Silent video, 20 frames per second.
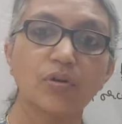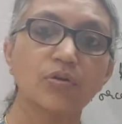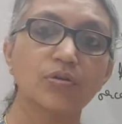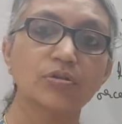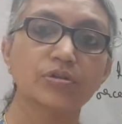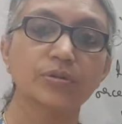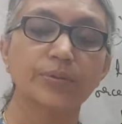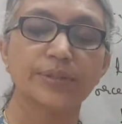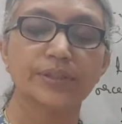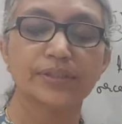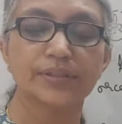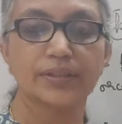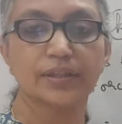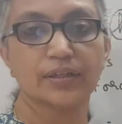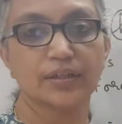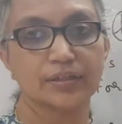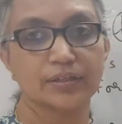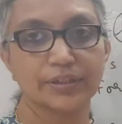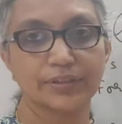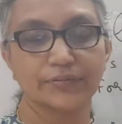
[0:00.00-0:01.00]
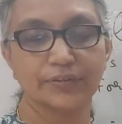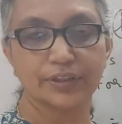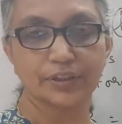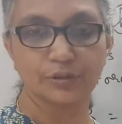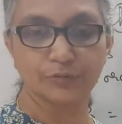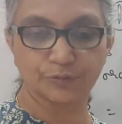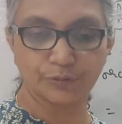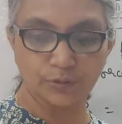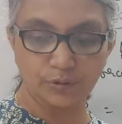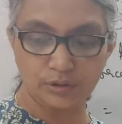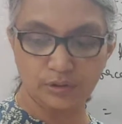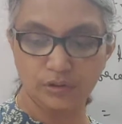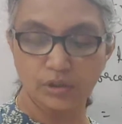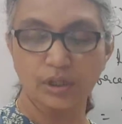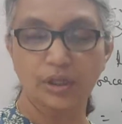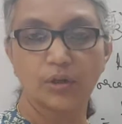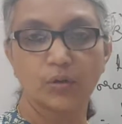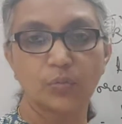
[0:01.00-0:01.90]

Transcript: Also, it is a conservative force.